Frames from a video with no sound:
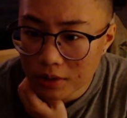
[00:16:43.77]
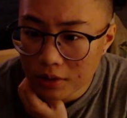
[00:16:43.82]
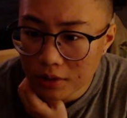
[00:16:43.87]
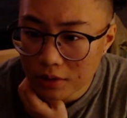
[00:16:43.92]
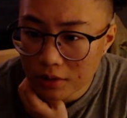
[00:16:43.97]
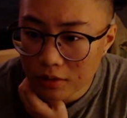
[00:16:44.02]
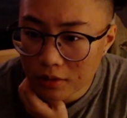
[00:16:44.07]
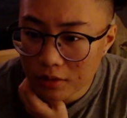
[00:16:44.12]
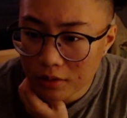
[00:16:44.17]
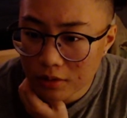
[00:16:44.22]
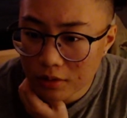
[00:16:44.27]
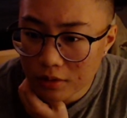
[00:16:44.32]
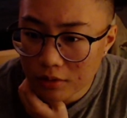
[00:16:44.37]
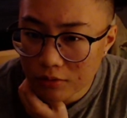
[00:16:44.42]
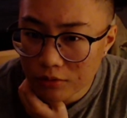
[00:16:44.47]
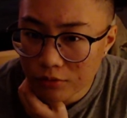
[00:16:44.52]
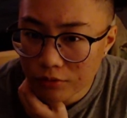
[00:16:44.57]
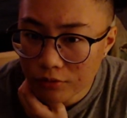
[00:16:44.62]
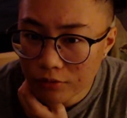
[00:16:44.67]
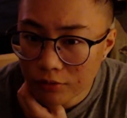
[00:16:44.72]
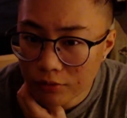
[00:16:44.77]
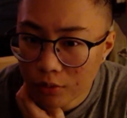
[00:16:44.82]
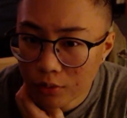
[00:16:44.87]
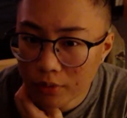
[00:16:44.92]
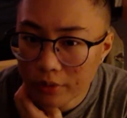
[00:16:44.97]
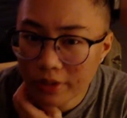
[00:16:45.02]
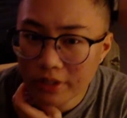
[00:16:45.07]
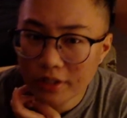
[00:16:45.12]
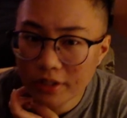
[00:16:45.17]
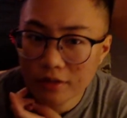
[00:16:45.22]
I think
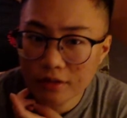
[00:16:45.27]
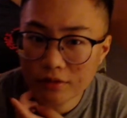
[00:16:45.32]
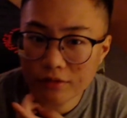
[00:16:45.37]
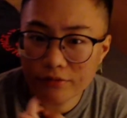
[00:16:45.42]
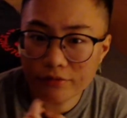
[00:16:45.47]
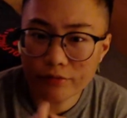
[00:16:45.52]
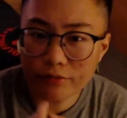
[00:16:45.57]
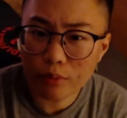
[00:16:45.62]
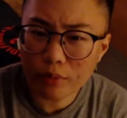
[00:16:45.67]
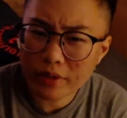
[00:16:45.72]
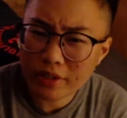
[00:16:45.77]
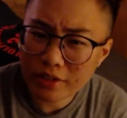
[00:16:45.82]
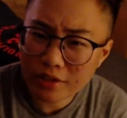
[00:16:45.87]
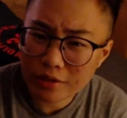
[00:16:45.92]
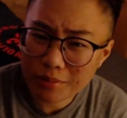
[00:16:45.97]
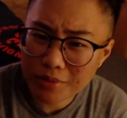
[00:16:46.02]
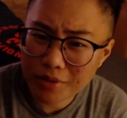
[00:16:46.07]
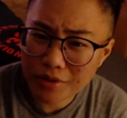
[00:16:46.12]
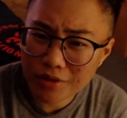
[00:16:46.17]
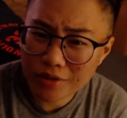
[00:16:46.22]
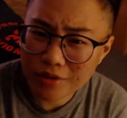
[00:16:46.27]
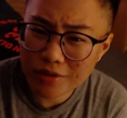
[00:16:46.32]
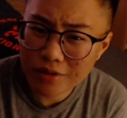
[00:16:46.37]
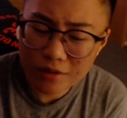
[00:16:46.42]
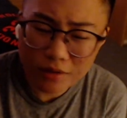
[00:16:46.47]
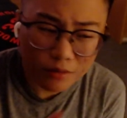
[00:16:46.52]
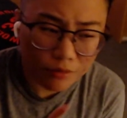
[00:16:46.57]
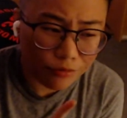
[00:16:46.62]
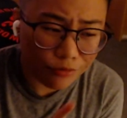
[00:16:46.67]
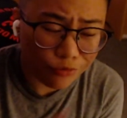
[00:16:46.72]
40 could be
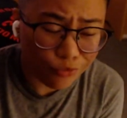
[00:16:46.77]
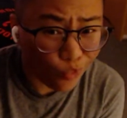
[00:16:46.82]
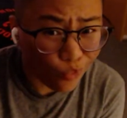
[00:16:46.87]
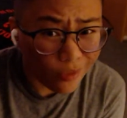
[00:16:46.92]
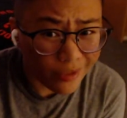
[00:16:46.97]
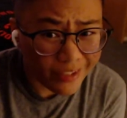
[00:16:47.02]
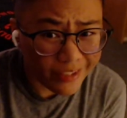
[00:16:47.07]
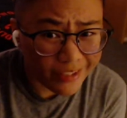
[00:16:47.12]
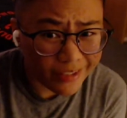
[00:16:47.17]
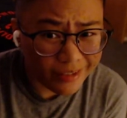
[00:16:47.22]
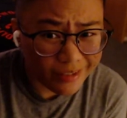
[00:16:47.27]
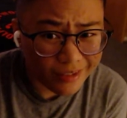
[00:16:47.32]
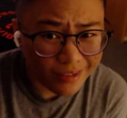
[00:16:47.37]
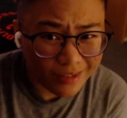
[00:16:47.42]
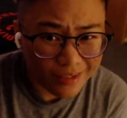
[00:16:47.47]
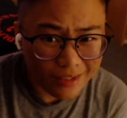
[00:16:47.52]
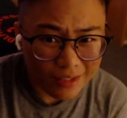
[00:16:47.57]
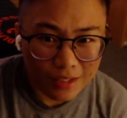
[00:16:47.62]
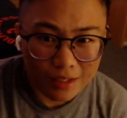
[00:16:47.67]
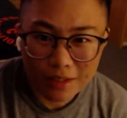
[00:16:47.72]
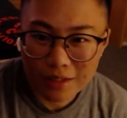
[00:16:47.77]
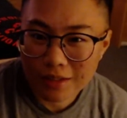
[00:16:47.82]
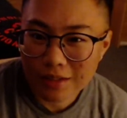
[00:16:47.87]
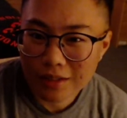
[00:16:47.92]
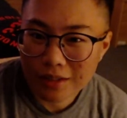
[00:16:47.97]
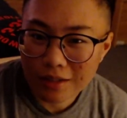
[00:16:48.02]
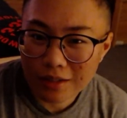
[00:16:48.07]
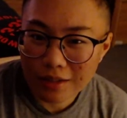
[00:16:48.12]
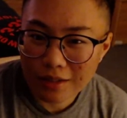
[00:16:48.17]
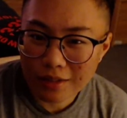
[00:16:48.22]
good. 40?
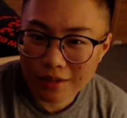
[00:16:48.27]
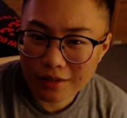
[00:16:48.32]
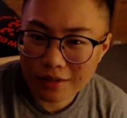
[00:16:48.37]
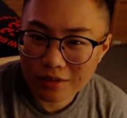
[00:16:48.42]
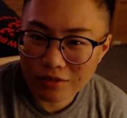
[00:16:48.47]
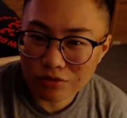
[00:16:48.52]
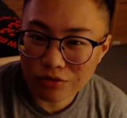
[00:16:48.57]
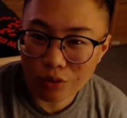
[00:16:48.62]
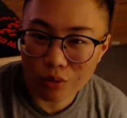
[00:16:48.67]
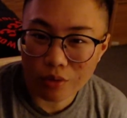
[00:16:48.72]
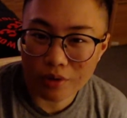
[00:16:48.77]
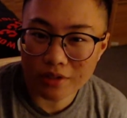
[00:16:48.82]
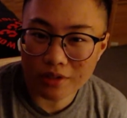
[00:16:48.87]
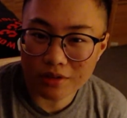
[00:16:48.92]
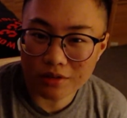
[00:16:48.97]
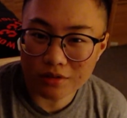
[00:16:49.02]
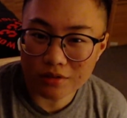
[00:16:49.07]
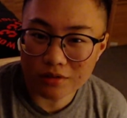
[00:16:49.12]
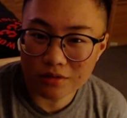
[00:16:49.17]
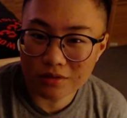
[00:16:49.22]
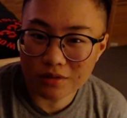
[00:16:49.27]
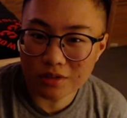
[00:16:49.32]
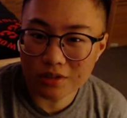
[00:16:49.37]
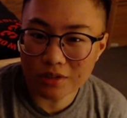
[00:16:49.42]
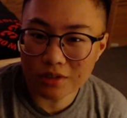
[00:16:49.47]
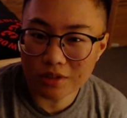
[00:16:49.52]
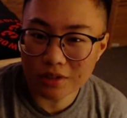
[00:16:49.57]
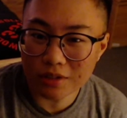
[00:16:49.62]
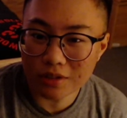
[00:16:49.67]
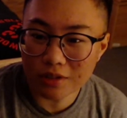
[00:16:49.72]
I think 40 is
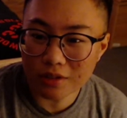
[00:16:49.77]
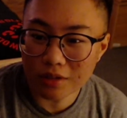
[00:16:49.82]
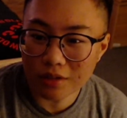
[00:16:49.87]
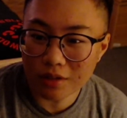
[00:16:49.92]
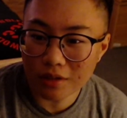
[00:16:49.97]
good.